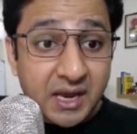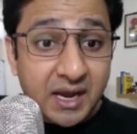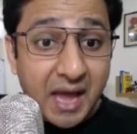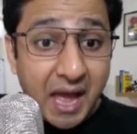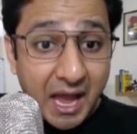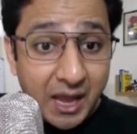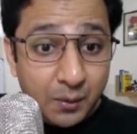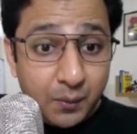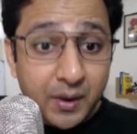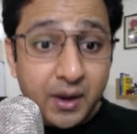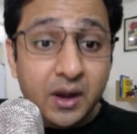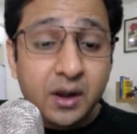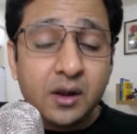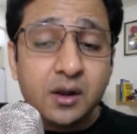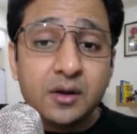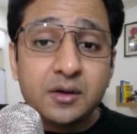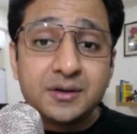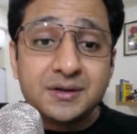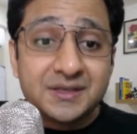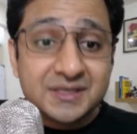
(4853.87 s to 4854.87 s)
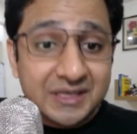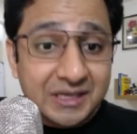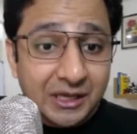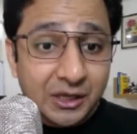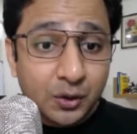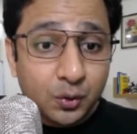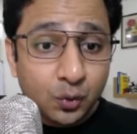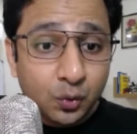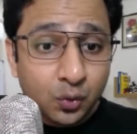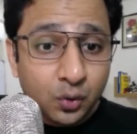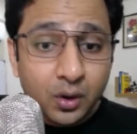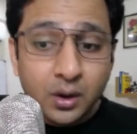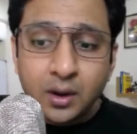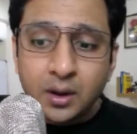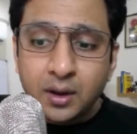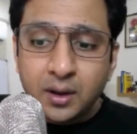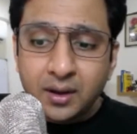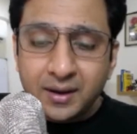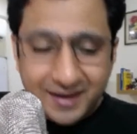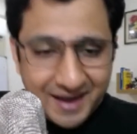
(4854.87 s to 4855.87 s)
and I will see you
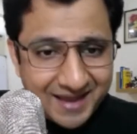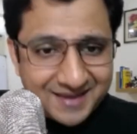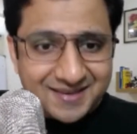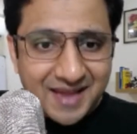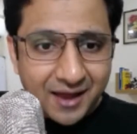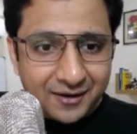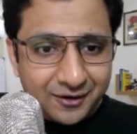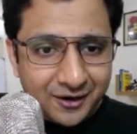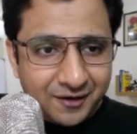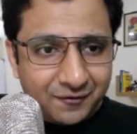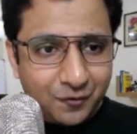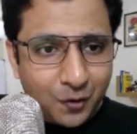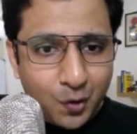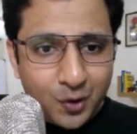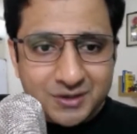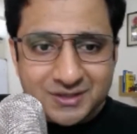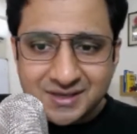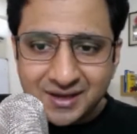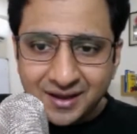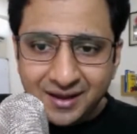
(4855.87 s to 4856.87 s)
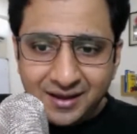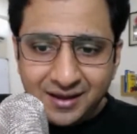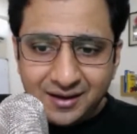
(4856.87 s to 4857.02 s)
next Saturday, folks.